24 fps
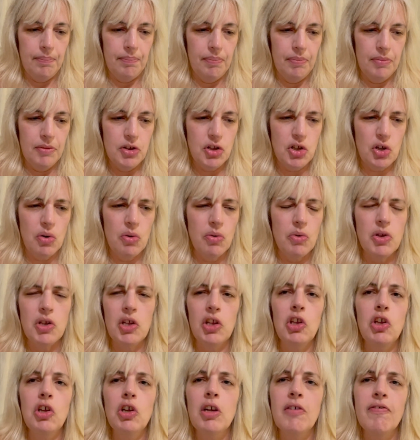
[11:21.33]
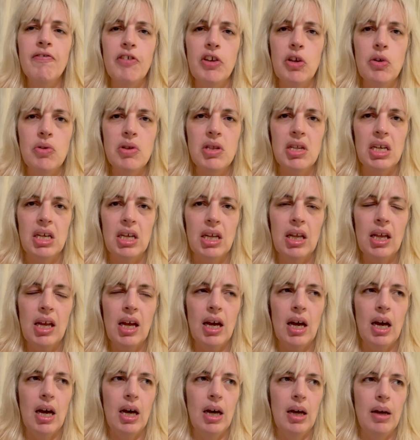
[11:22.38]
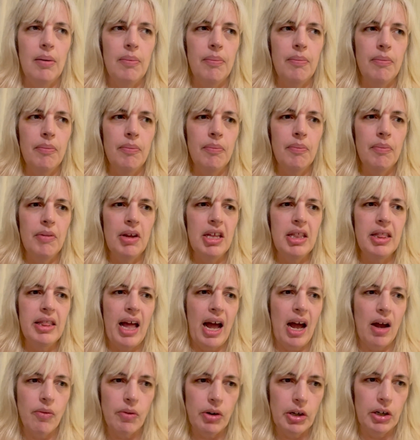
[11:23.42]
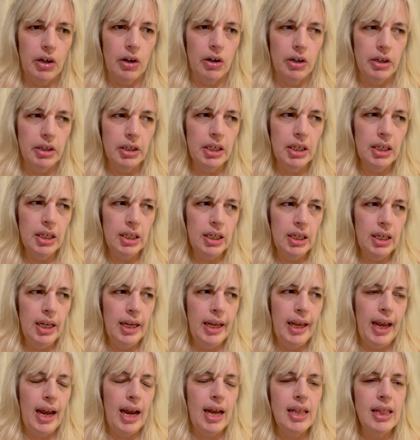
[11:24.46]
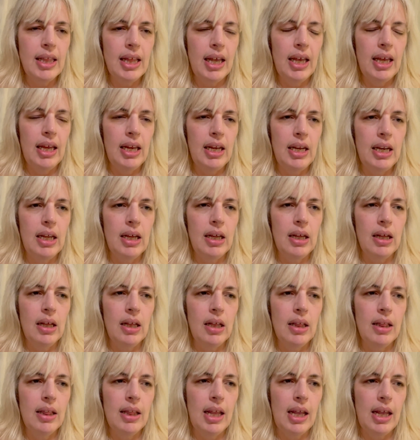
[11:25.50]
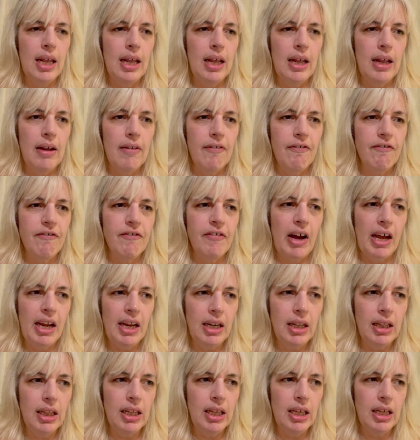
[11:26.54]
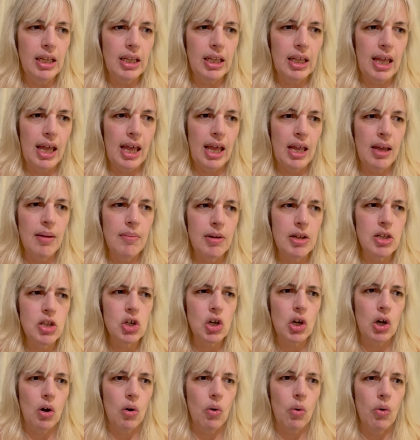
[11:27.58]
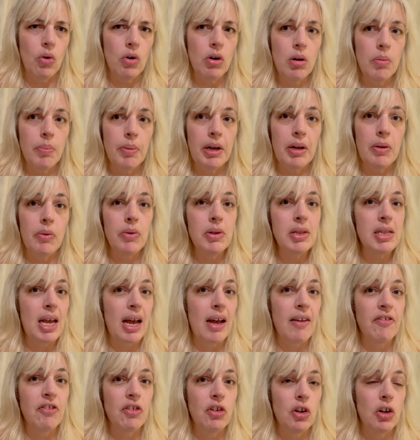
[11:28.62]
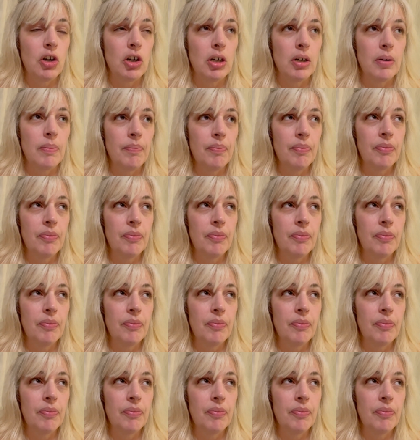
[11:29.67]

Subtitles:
So it was a little confusing in that regard. And then they finally came and took our order, but it was after